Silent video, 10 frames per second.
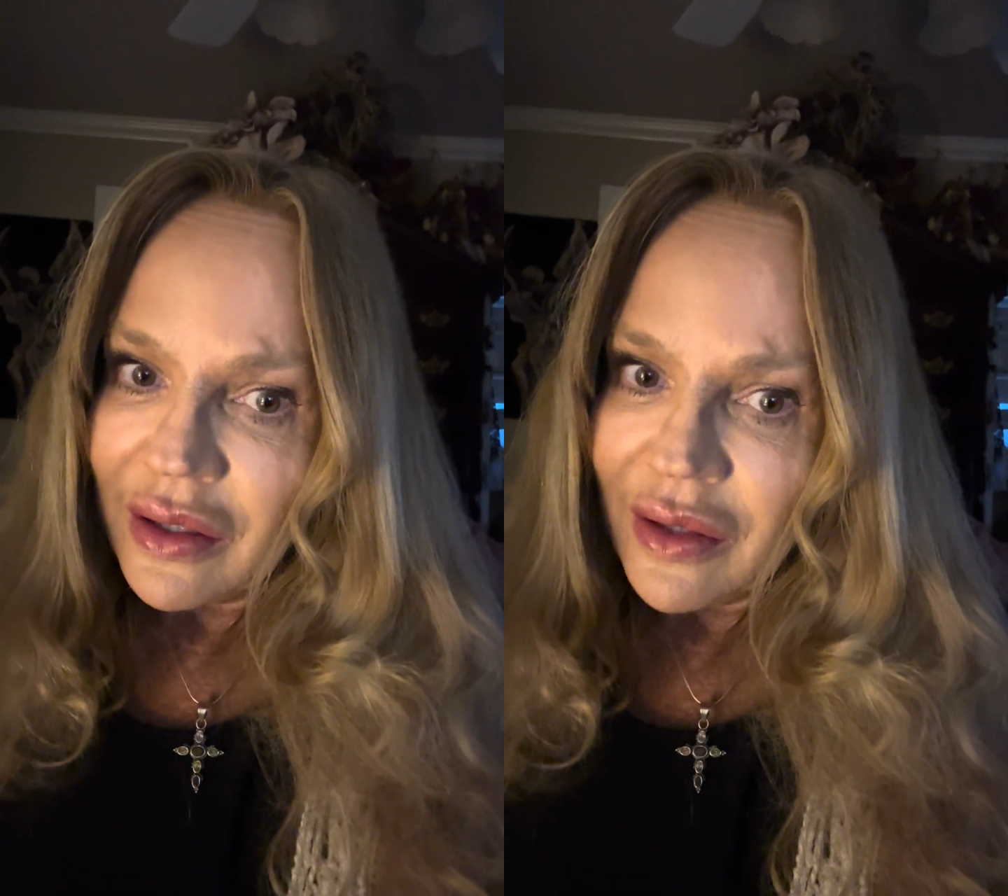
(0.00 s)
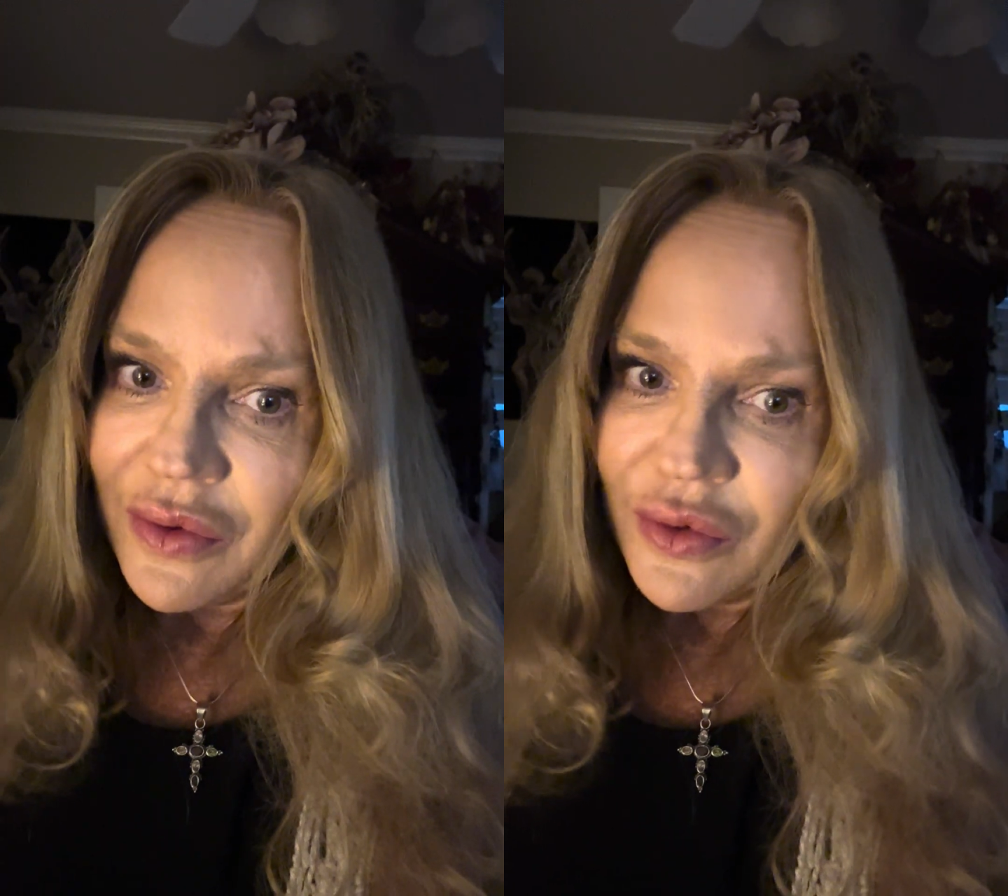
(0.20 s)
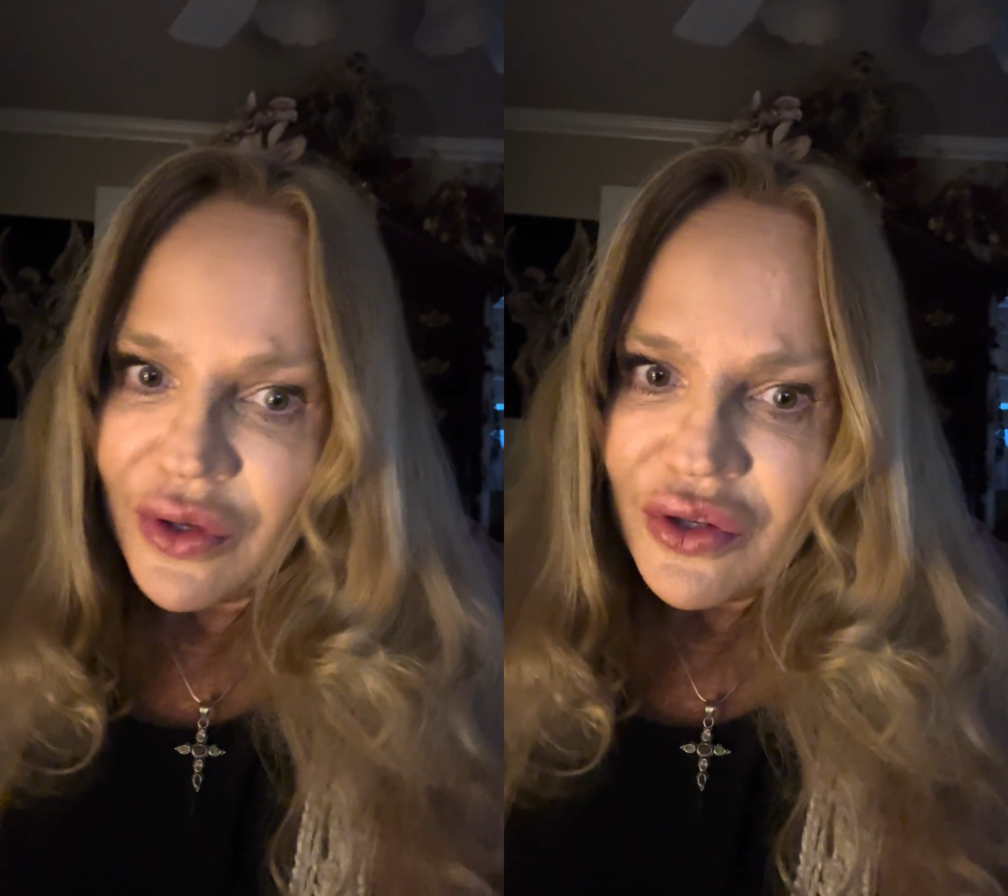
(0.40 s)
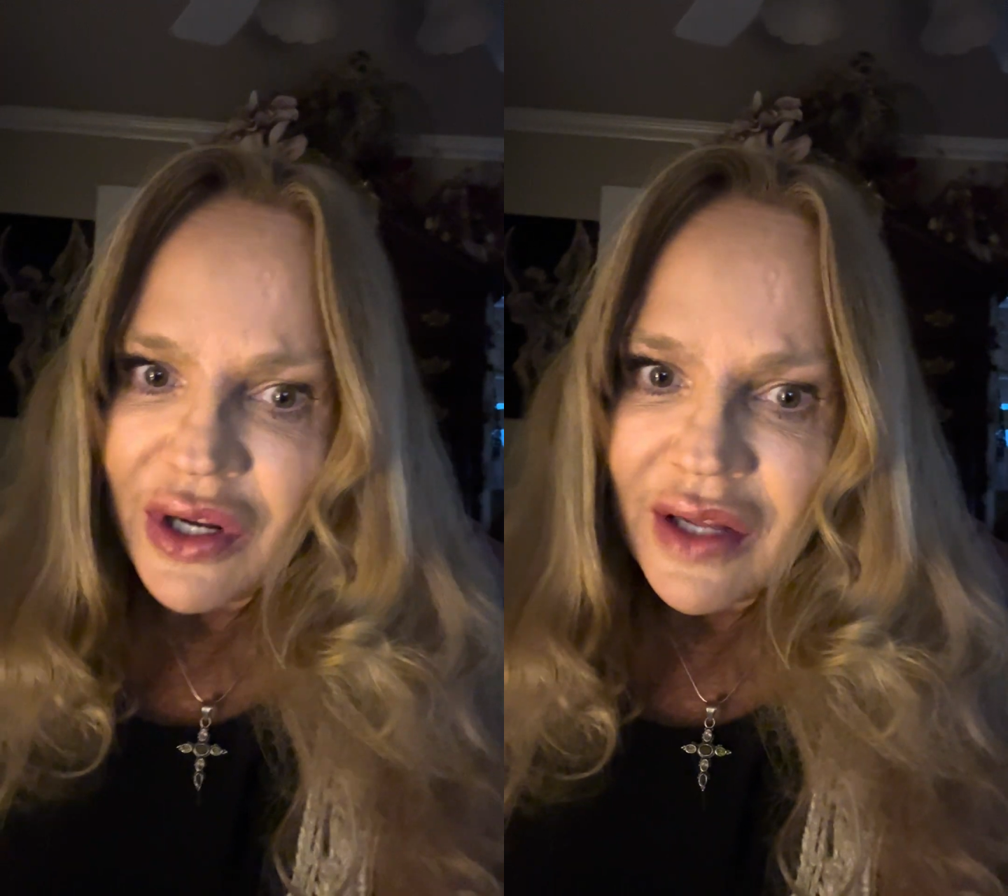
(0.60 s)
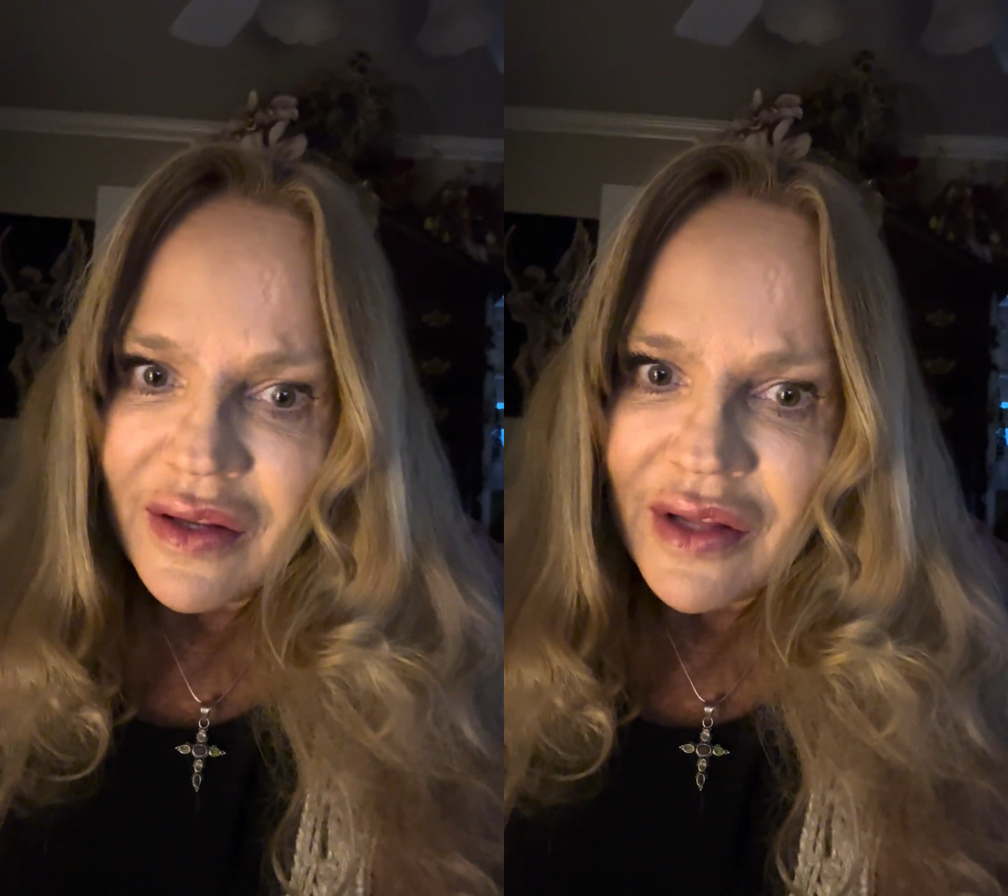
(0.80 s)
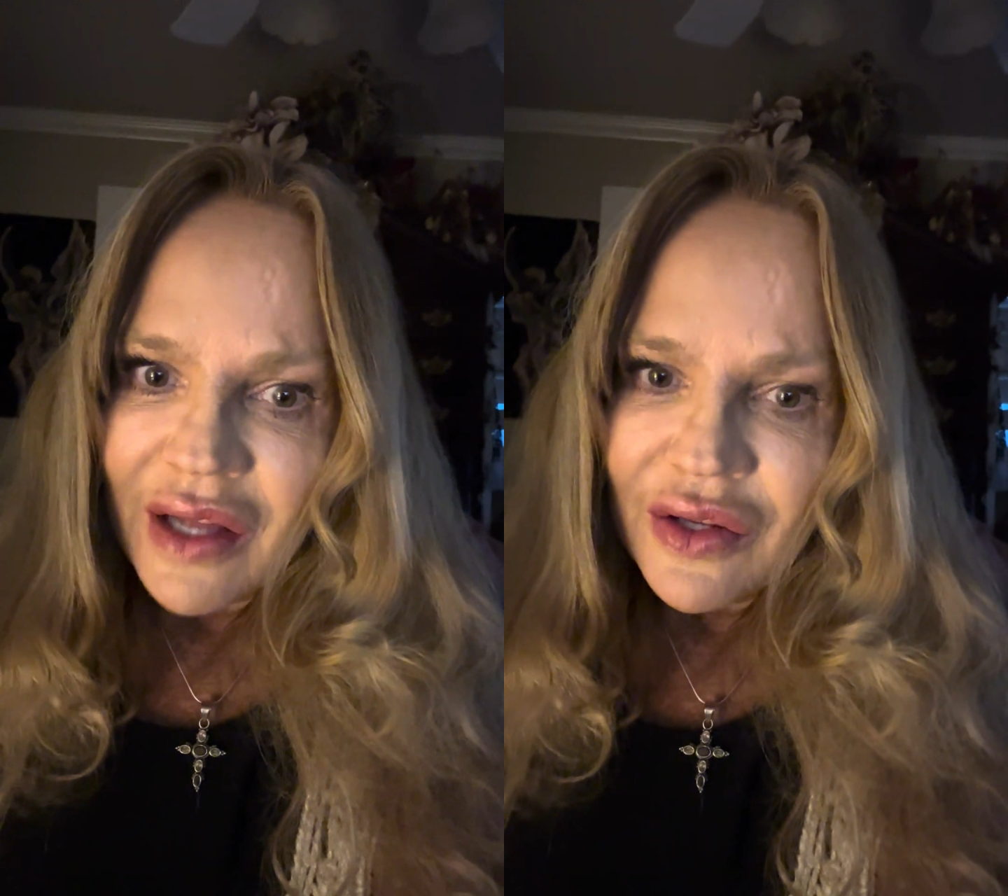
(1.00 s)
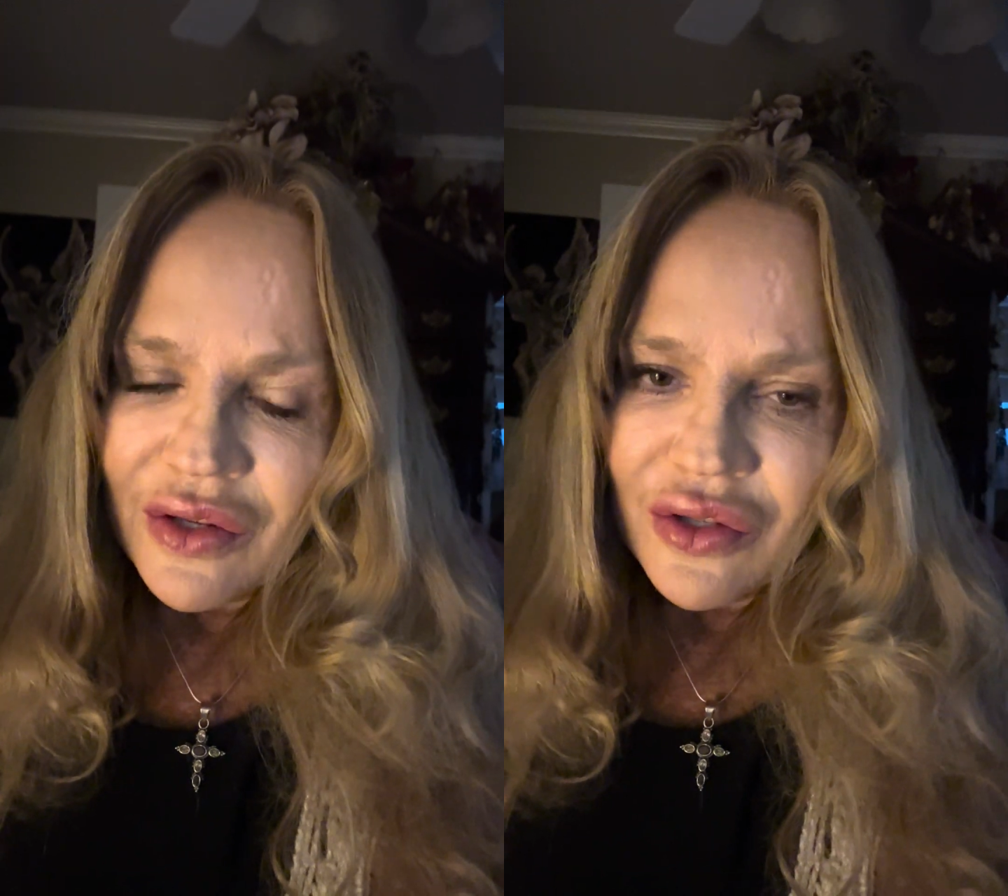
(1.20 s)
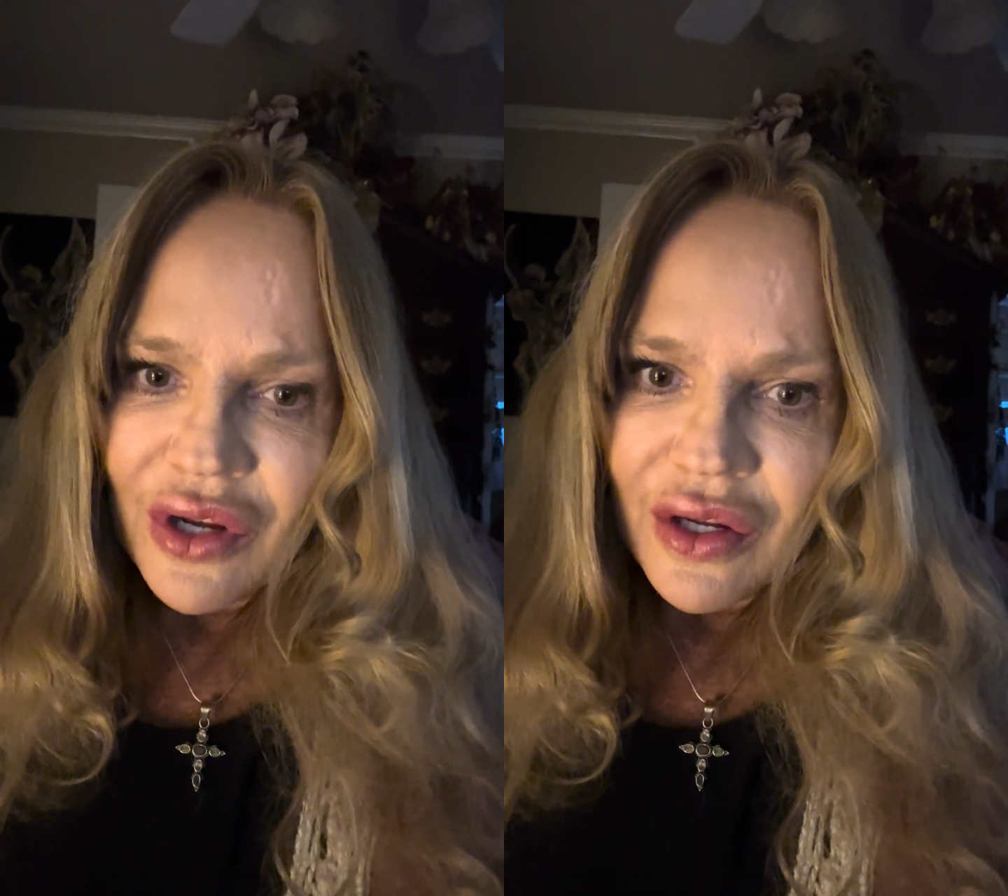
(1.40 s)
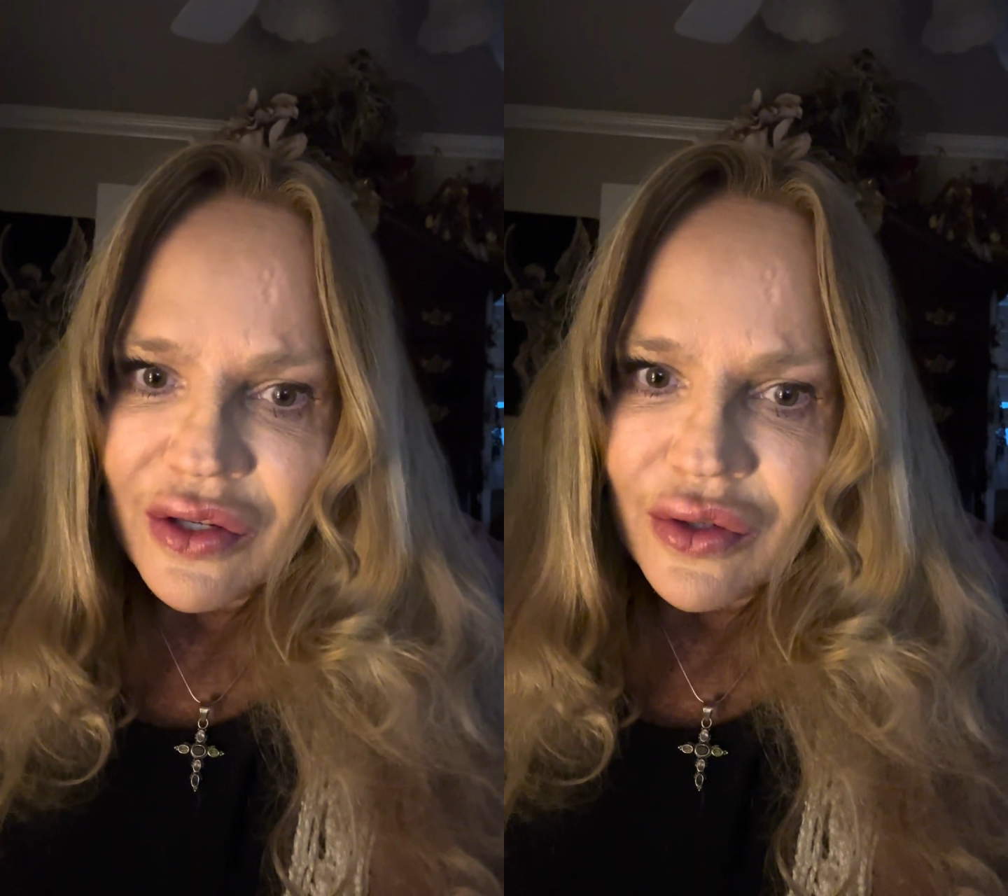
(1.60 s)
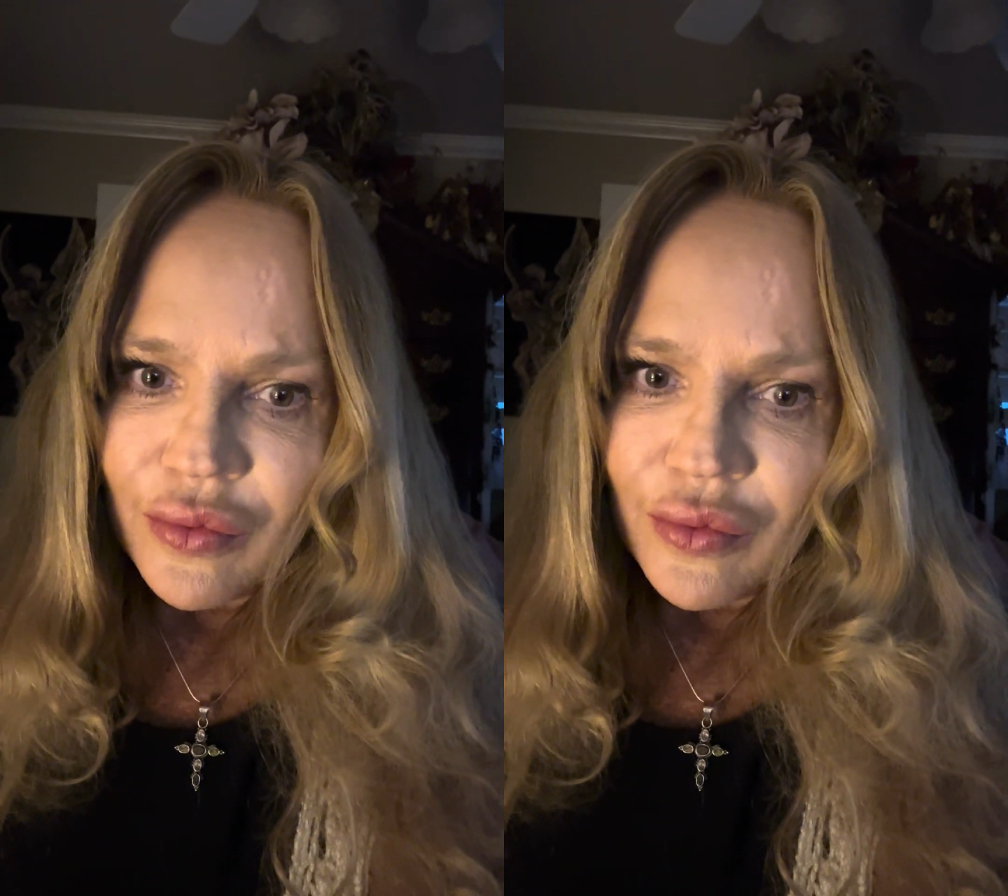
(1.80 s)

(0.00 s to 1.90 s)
that there's a chance that's just